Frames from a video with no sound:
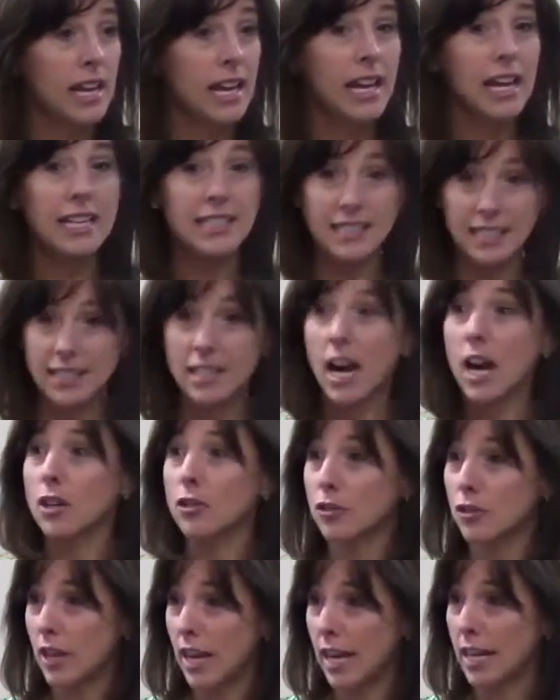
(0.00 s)
is
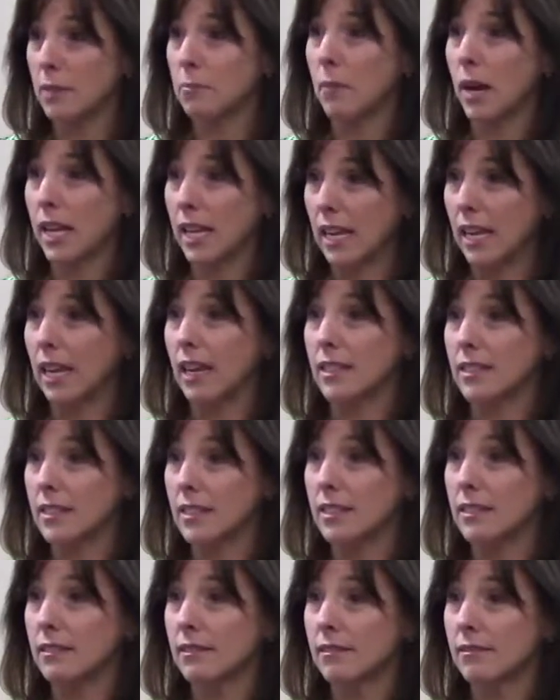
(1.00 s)
indoctrinating my
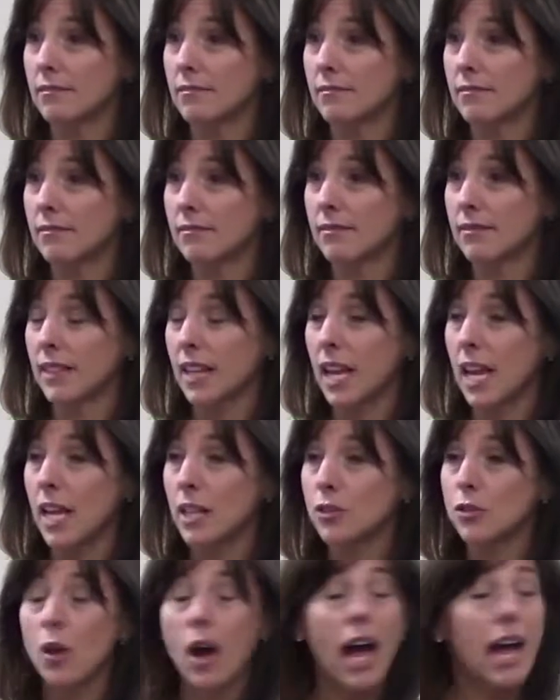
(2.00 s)
kids.
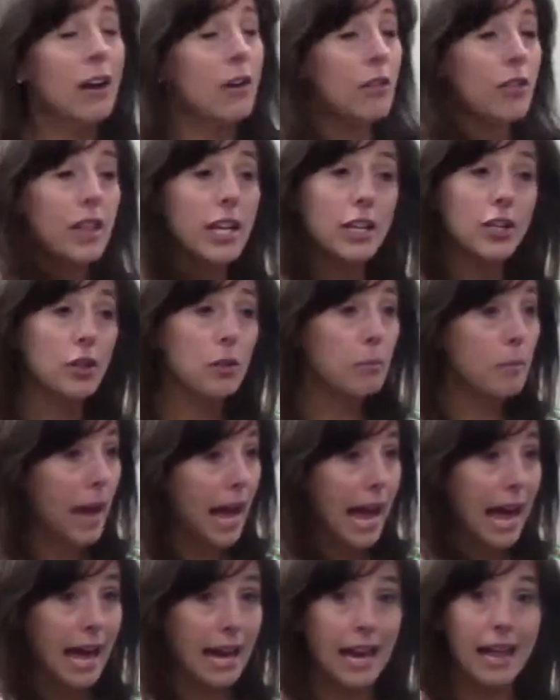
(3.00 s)
So I don't think you're
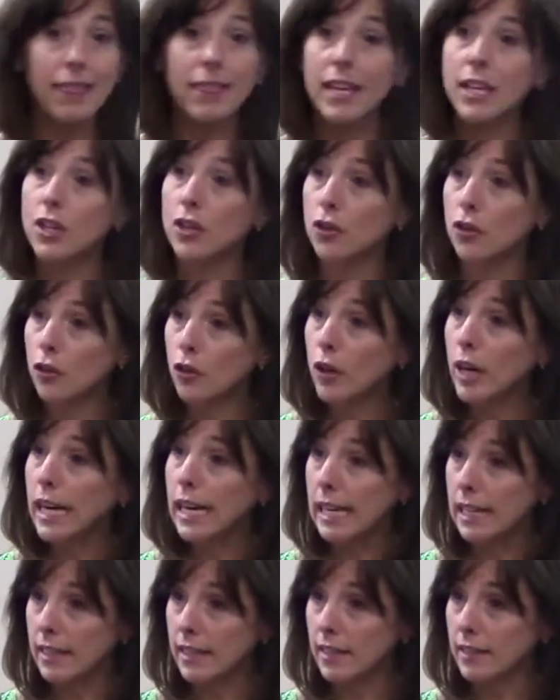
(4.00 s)
bad, I think you're
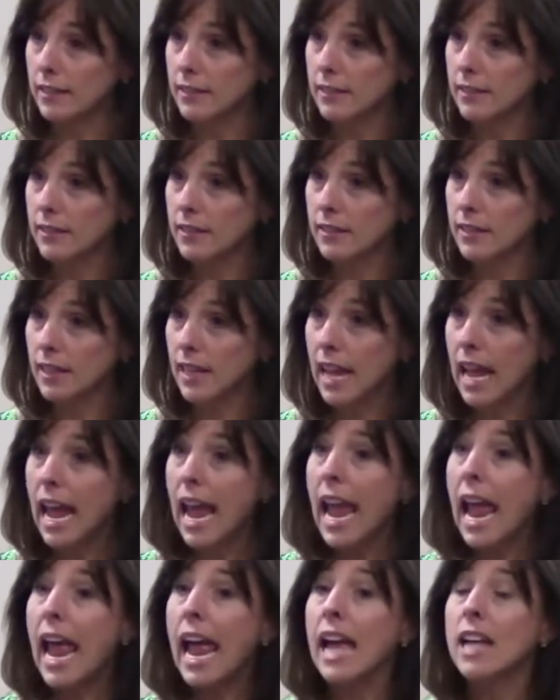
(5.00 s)
green.
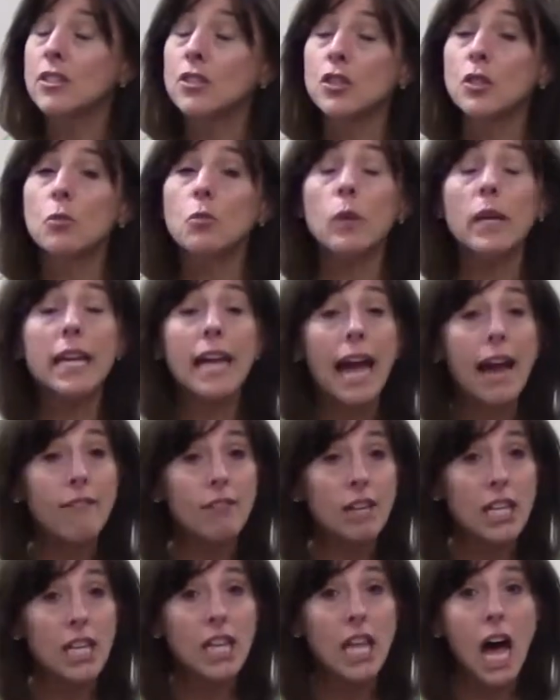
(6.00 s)
And so we
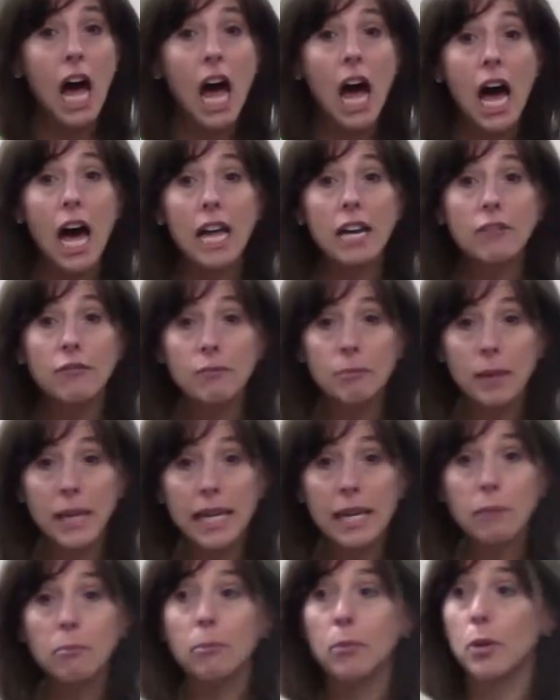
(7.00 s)
have a lot of
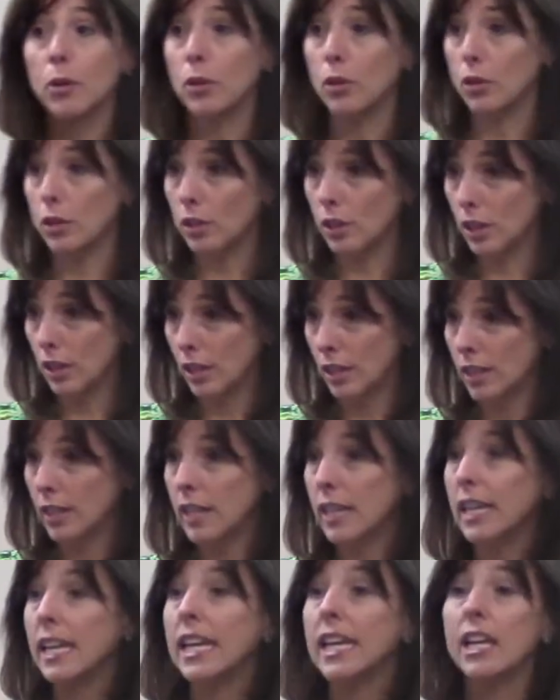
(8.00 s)
people
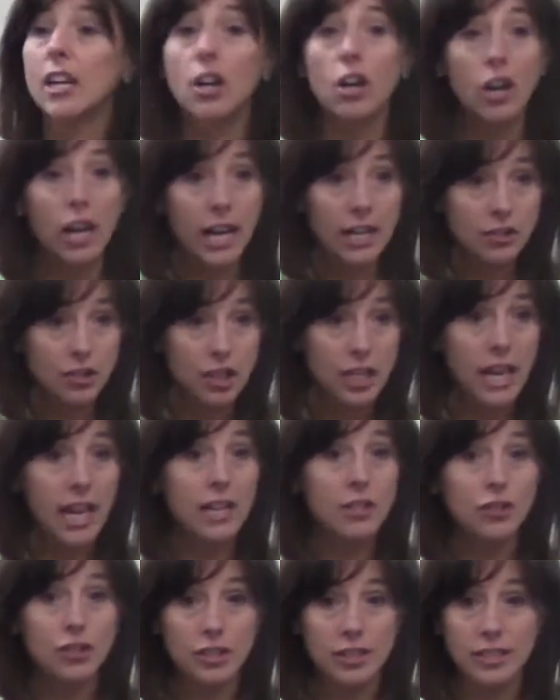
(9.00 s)
in our
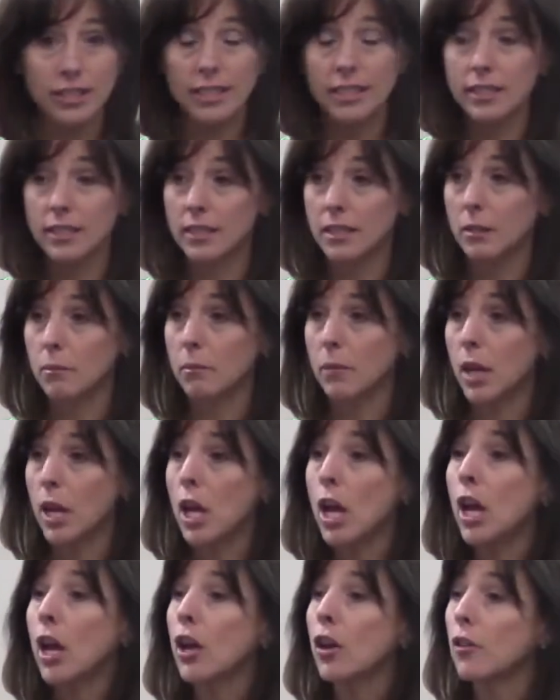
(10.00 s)
education system
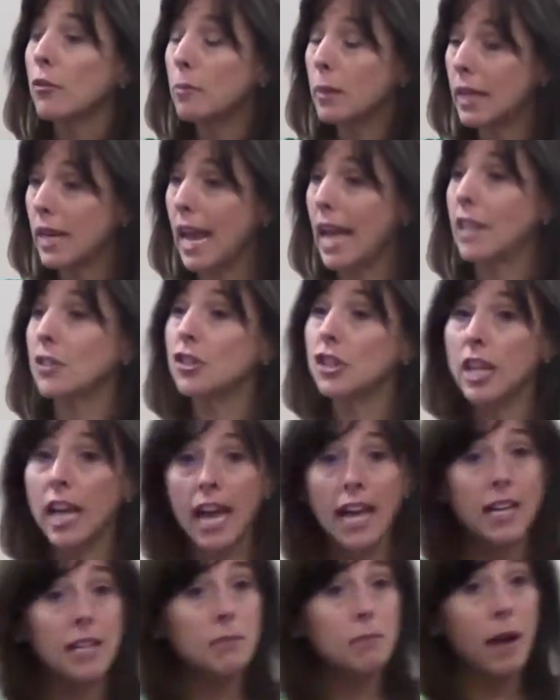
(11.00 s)
who've been
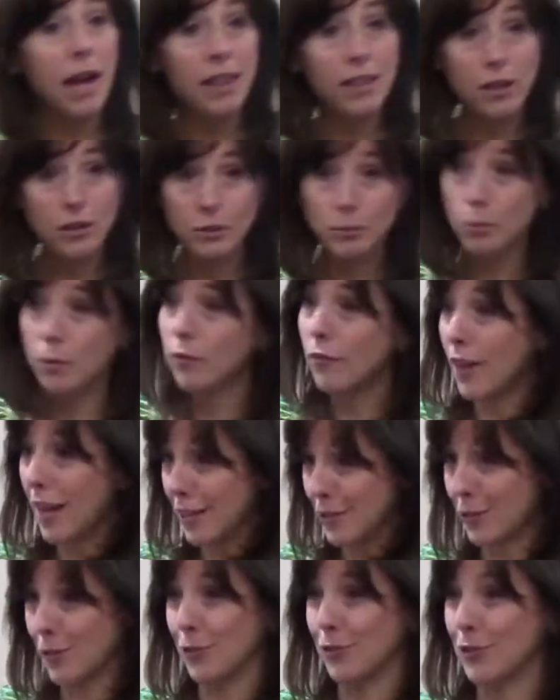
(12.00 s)
educated by those
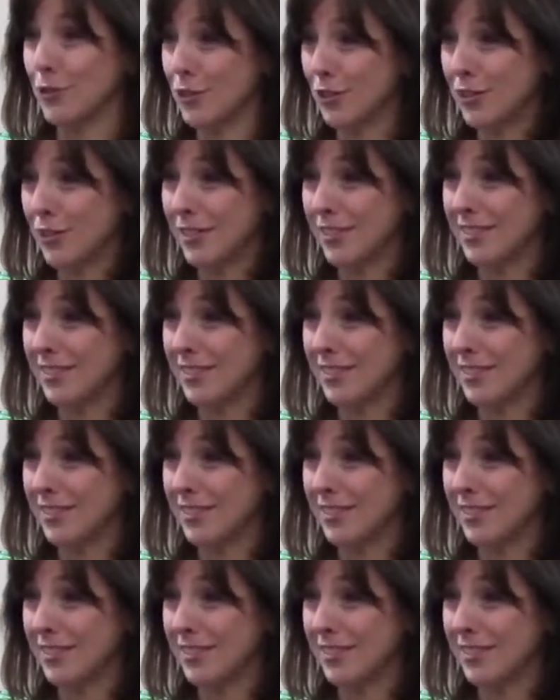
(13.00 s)
professors